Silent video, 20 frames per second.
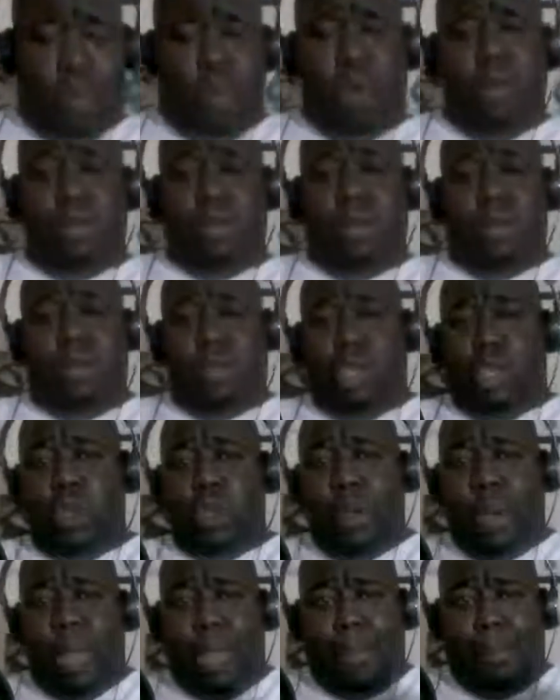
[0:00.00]
whether
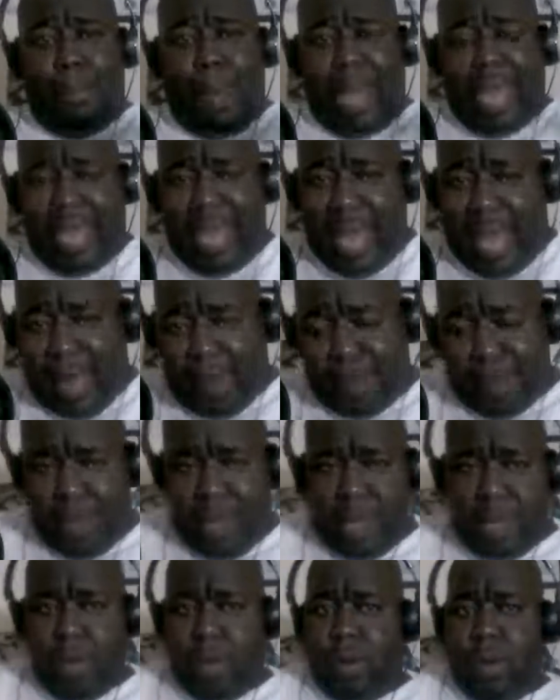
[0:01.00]
it's doing a
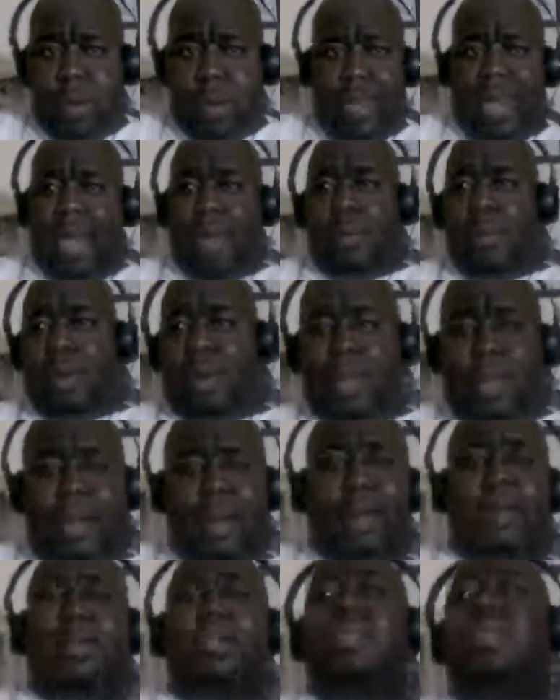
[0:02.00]
biopic on our
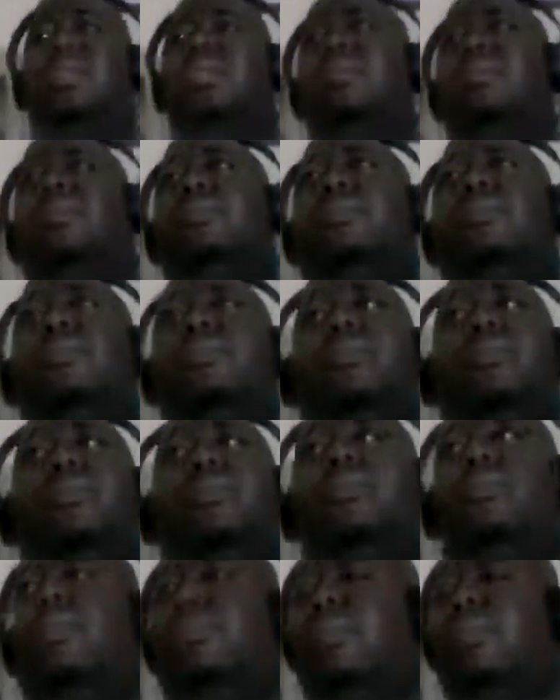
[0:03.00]
leaders.
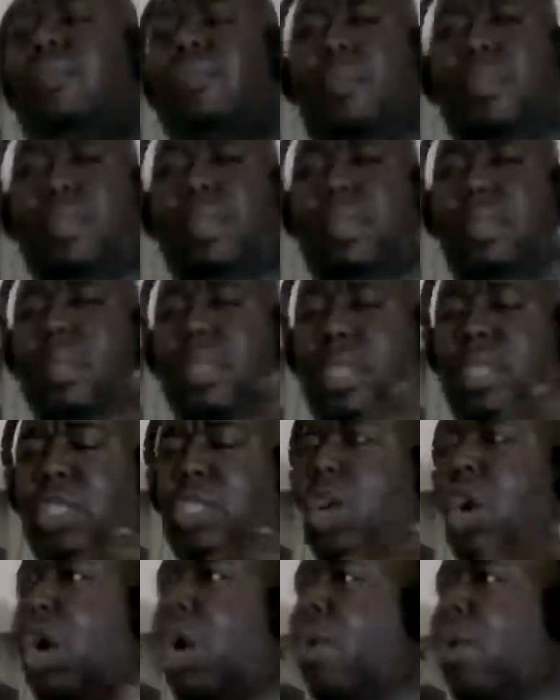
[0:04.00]

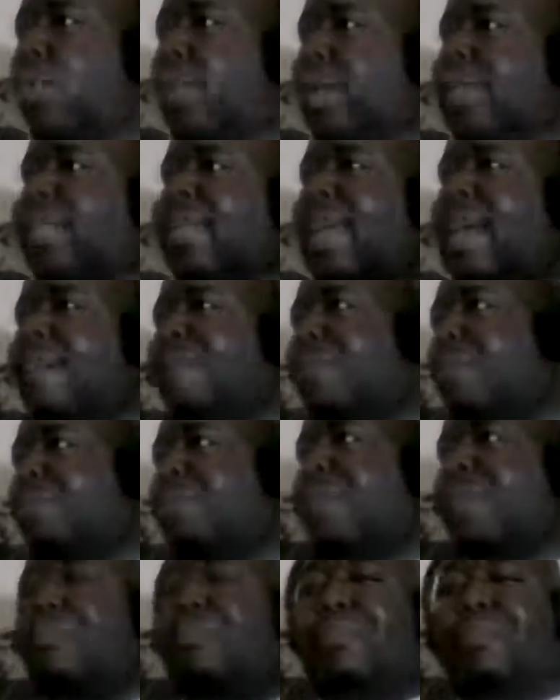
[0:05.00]
It's always have to
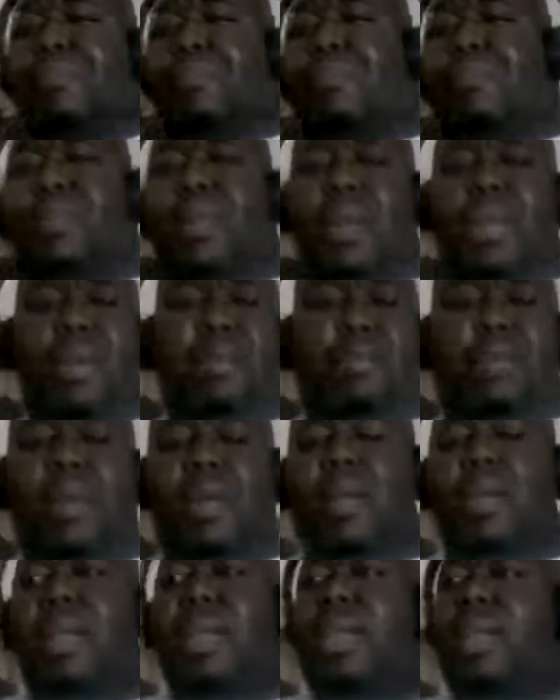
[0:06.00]
be
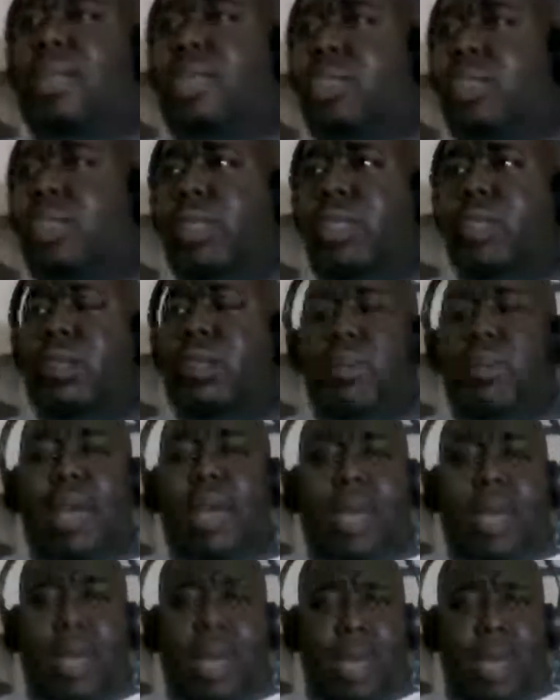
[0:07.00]
put into
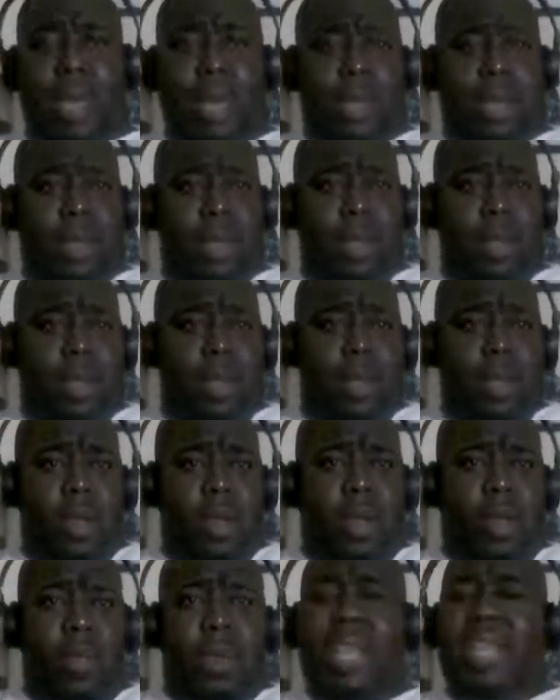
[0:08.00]
a,
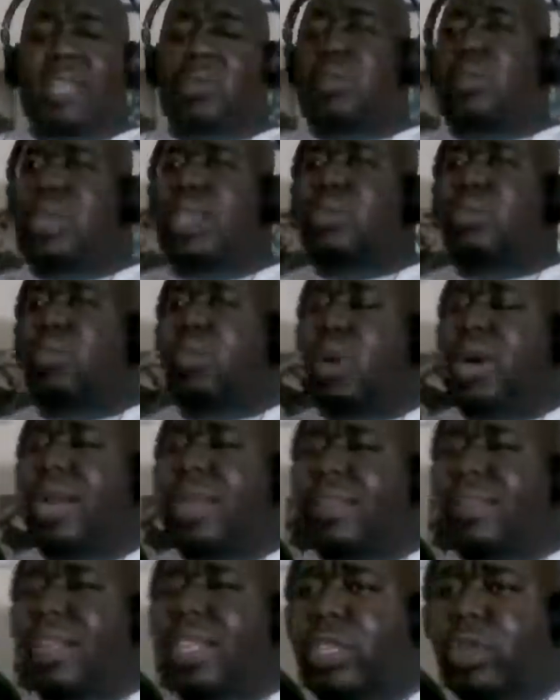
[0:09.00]
well, let's word
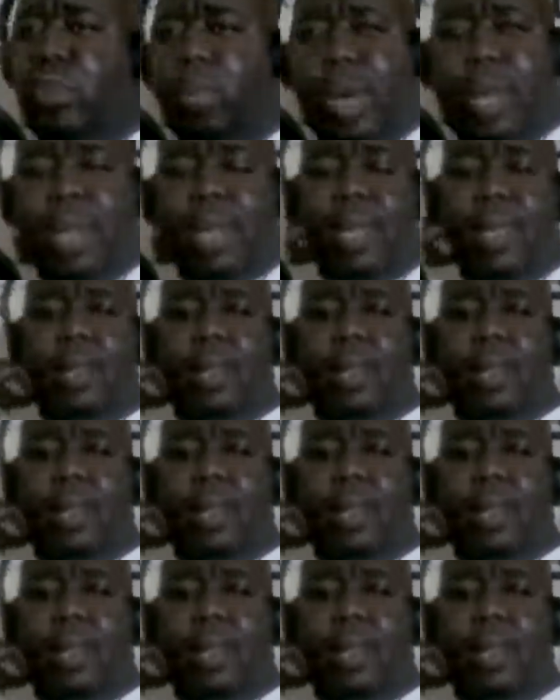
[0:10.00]
it this way